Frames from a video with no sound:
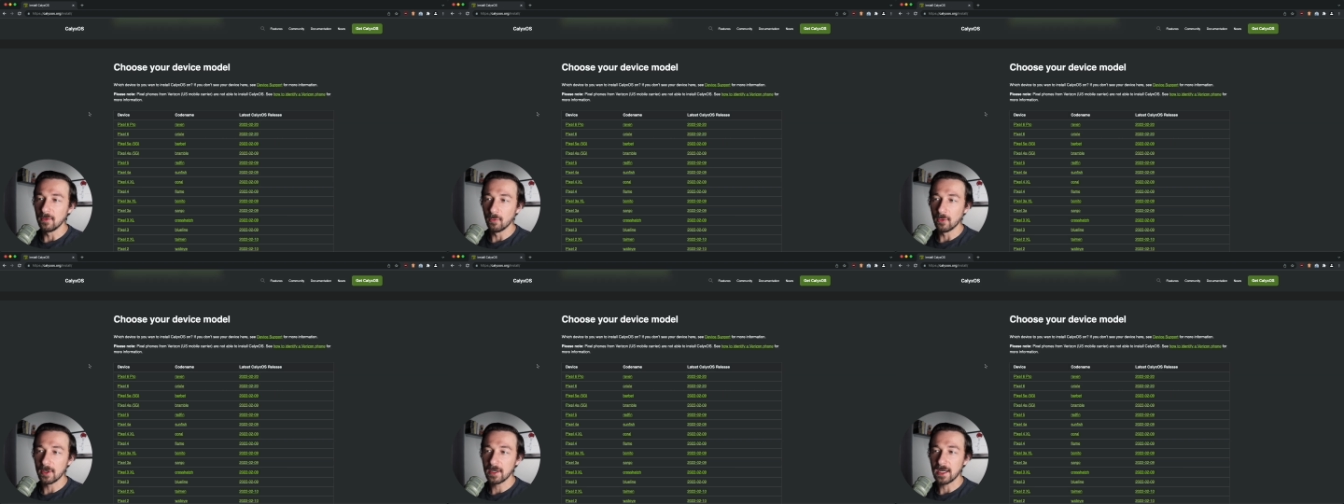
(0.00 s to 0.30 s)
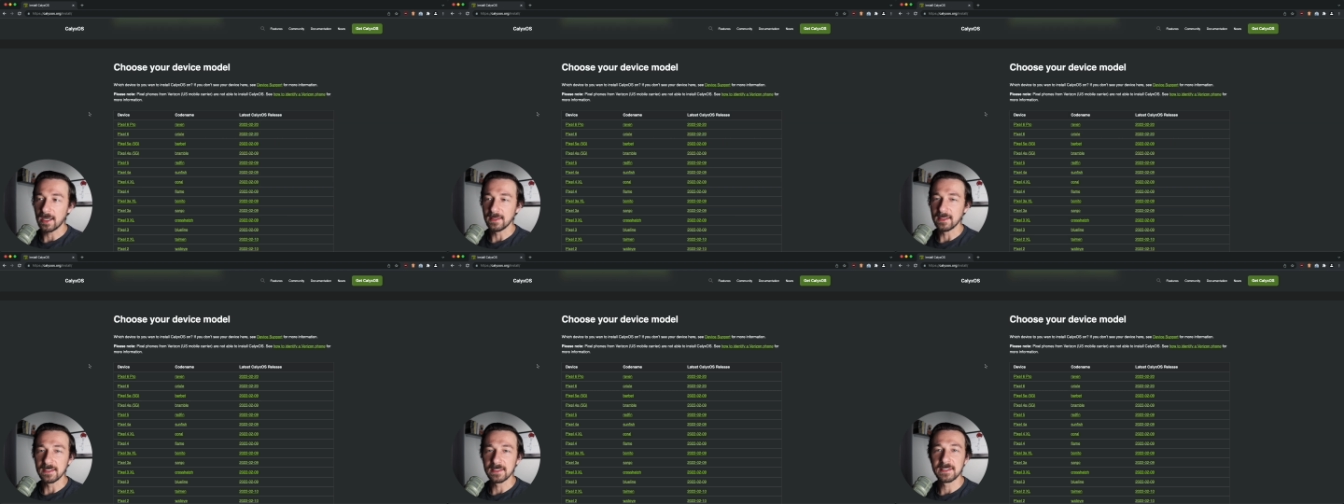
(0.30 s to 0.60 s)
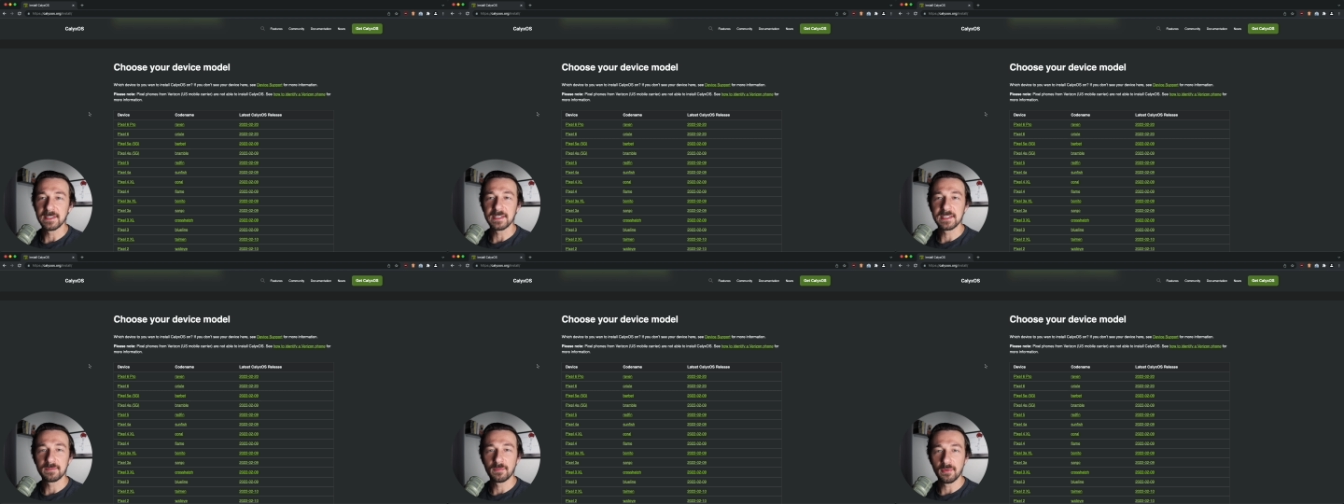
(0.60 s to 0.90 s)
work on the
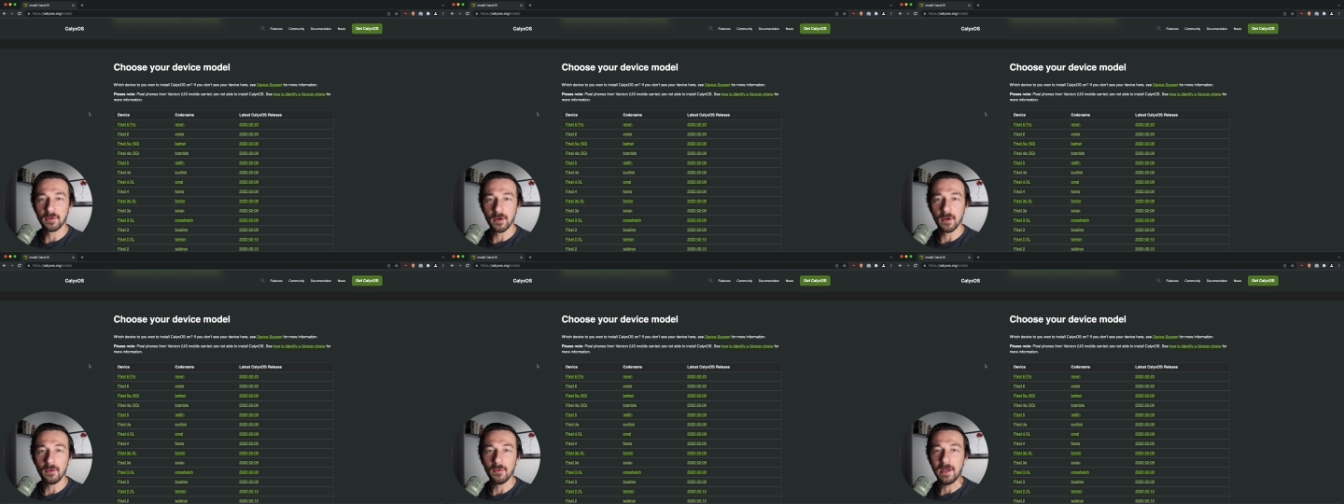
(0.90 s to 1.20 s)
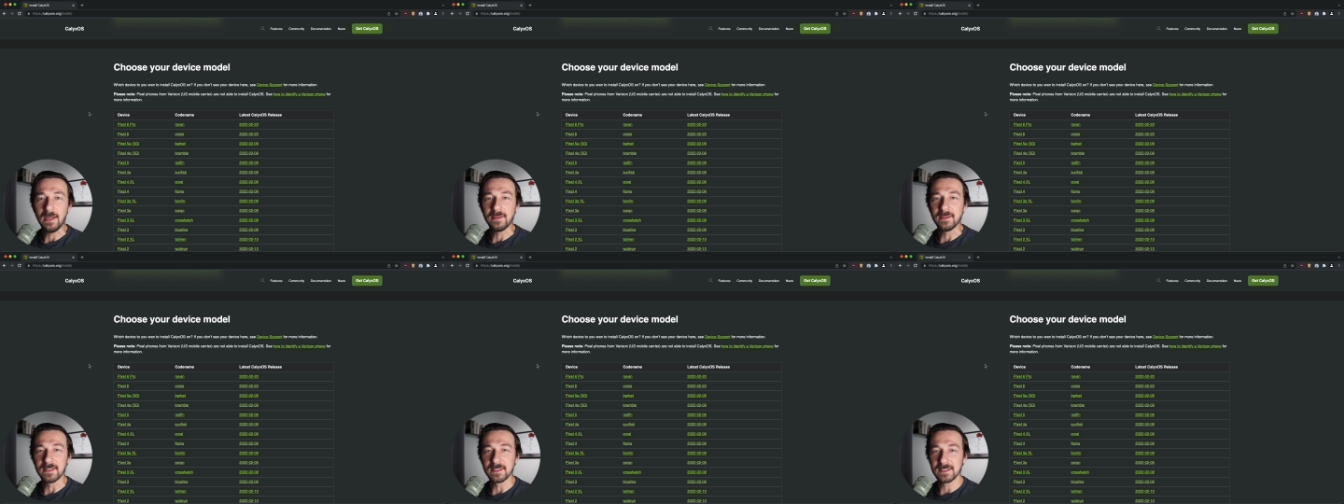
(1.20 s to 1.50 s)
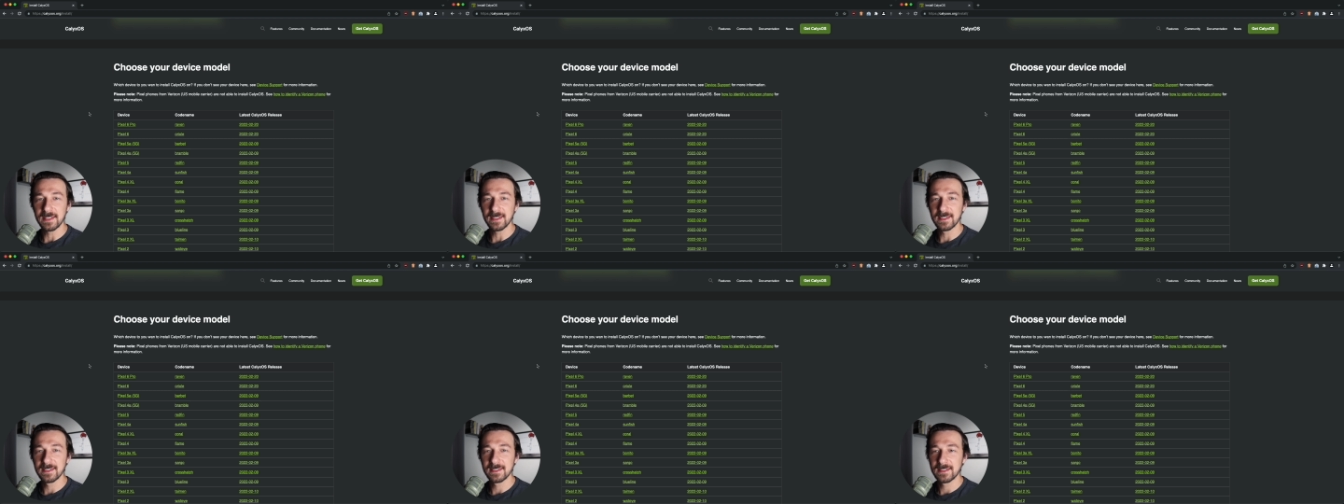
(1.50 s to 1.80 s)
6 Pro and the
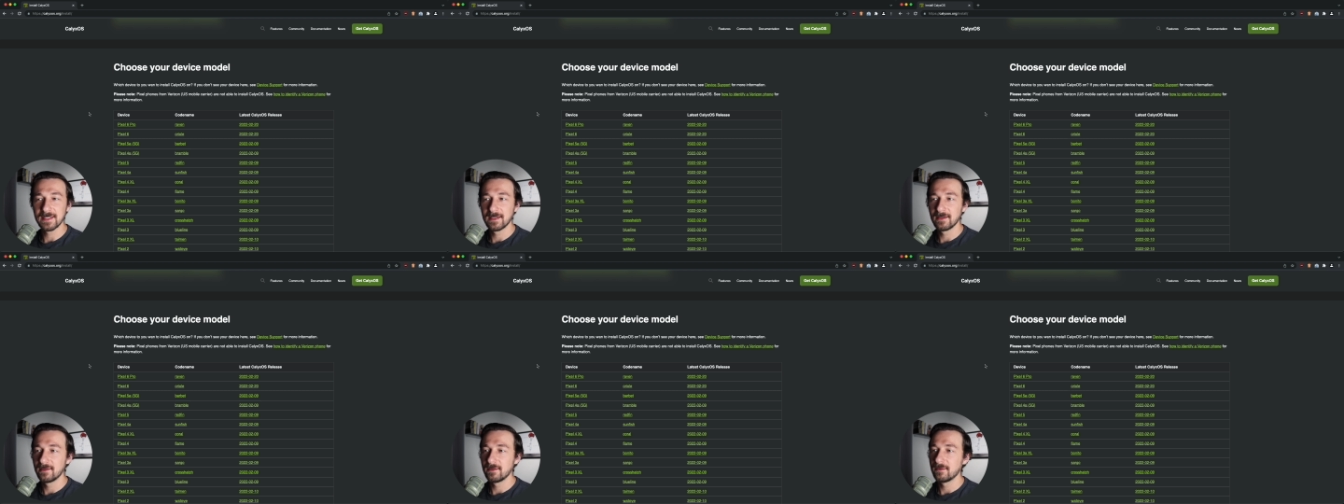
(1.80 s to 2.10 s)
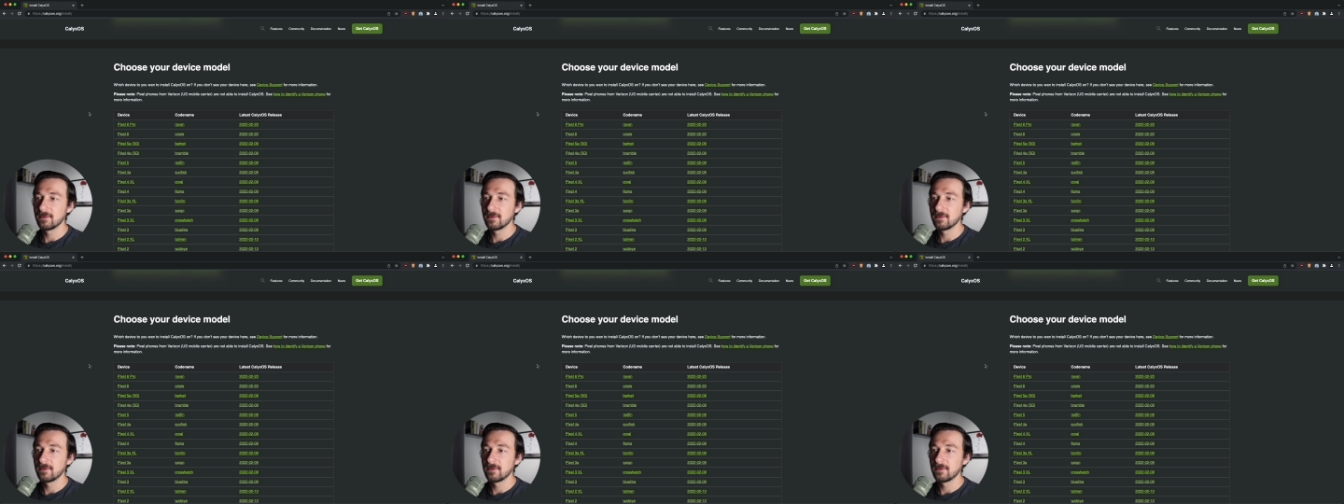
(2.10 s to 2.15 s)
6.